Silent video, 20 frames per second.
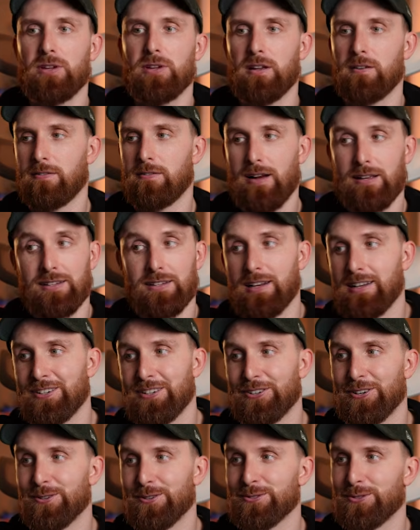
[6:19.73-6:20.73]
You can find the
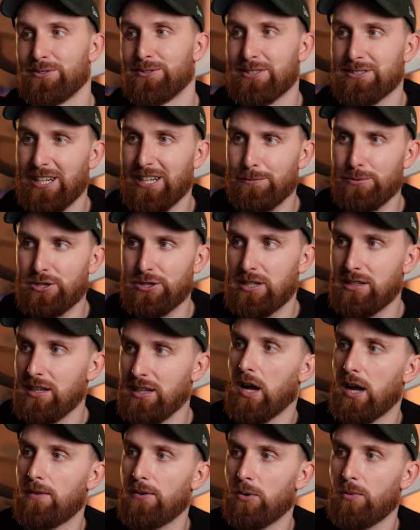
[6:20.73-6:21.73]
link also in the description.
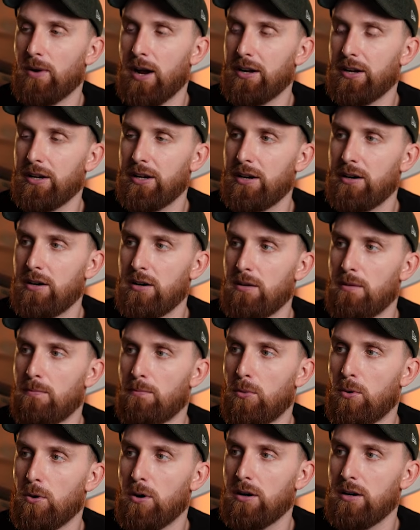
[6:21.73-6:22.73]
Hover right here,
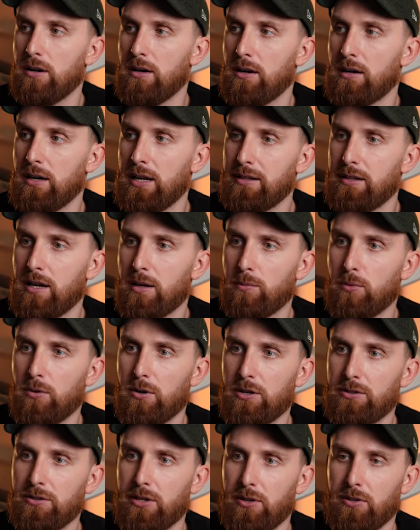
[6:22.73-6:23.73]
more
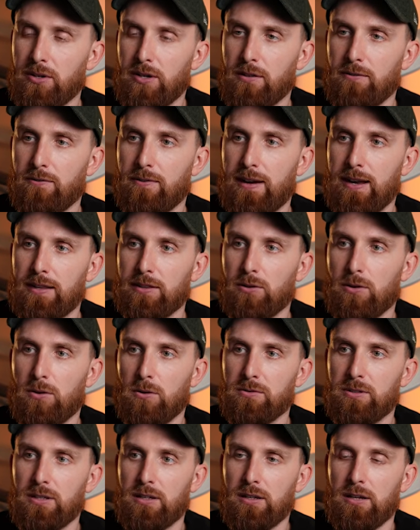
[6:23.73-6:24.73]
leaderboard, and you can find
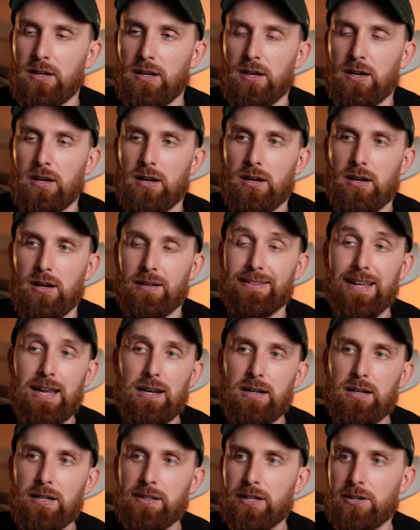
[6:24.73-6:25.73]
all the
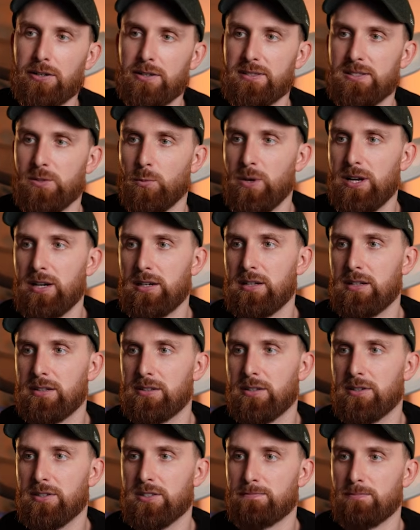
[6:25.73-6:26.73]
daily leaders, weekly
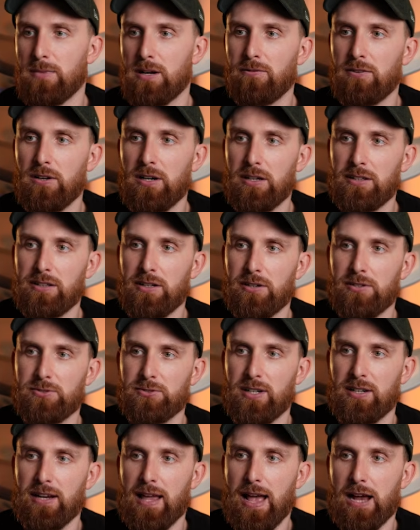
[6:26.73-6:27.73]
leaders, monthly leaders.
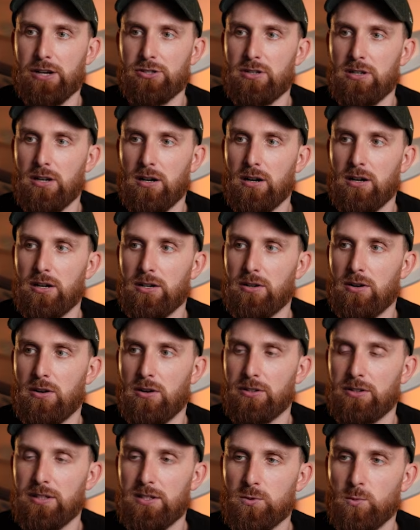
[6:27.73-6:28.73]
You can actually click
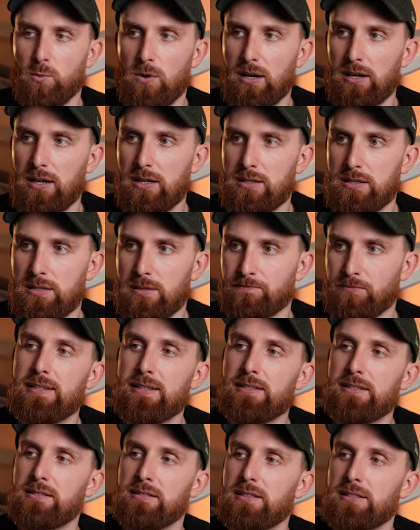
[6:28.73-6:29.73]
on these wallets. You can
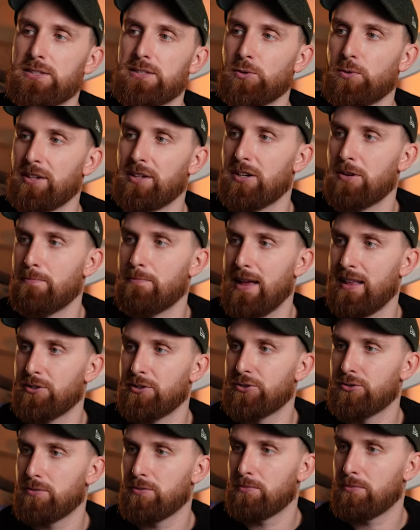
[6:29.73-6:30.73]
see this trader
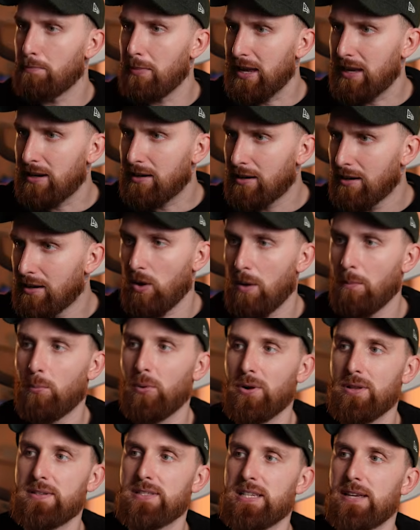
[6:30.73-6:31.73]
managed to make
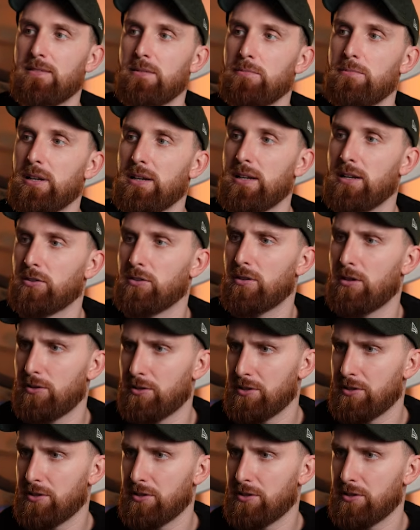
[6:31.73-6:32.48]
$1.7 million